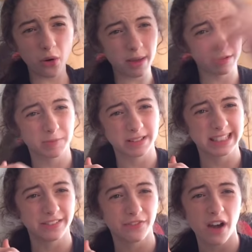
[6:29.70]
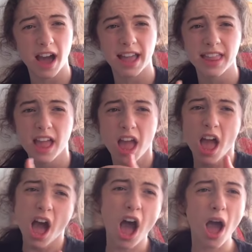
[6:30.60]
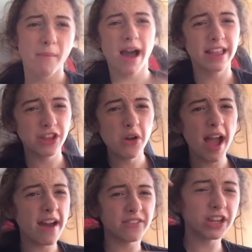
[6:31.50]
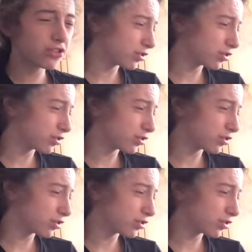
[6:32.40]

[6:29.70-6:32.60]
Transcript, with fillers: thought it was pretty fun. Um, I do have a